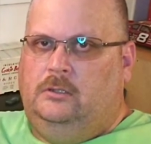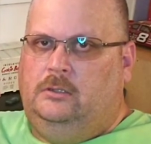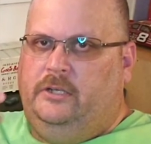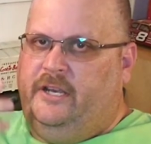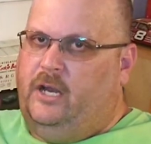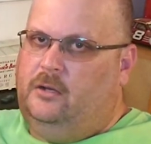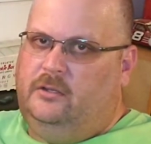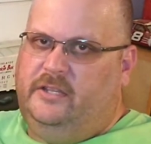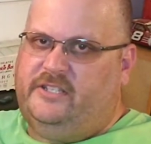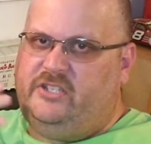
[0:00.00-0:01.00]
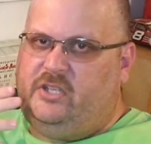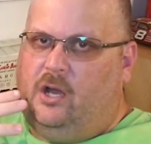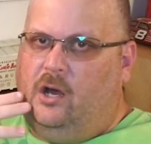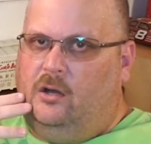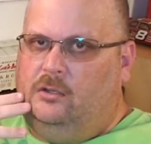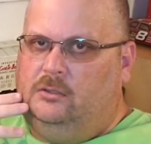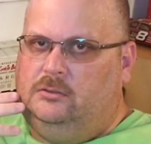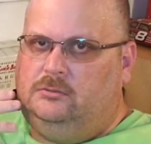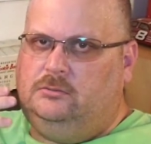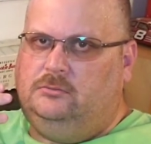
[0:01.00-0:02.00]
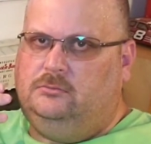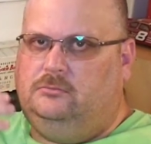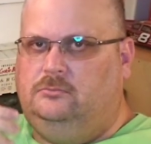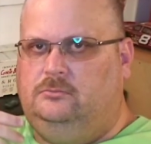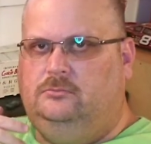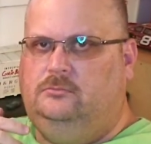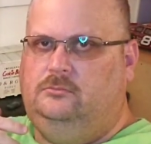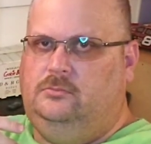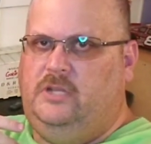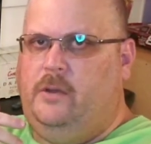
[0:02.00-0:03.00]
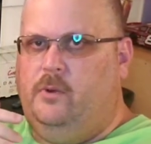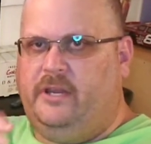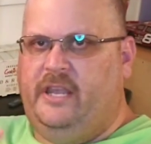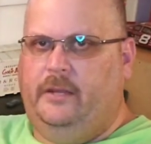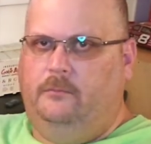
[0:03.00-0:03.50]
You know, this is all networking.